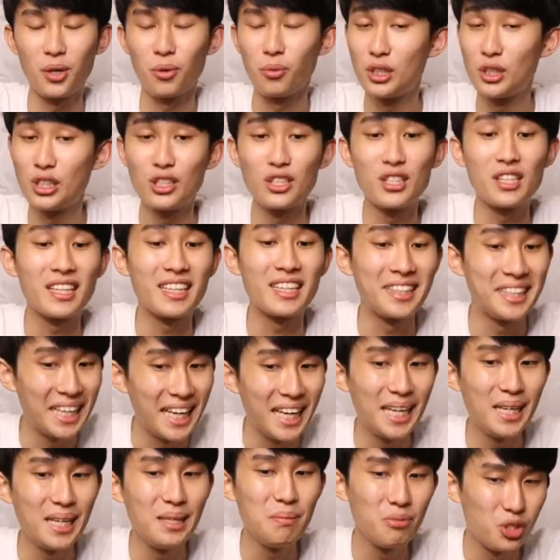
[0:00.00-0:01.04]
which is a
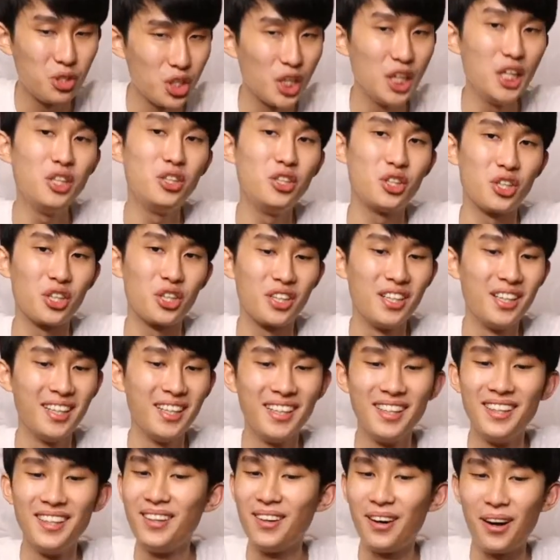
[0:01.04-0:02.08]
game changer,
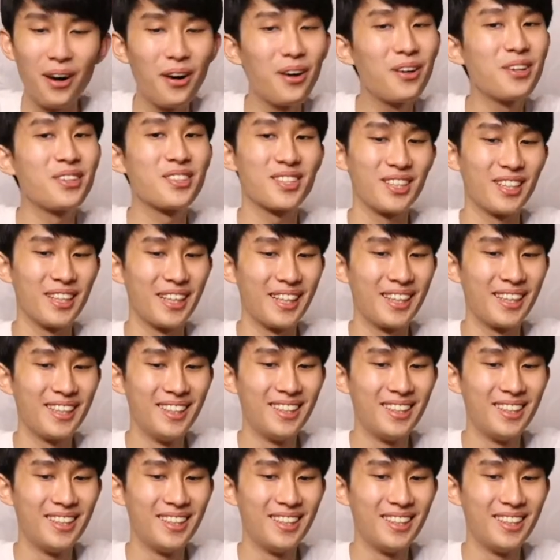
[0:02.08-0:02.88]
honestly.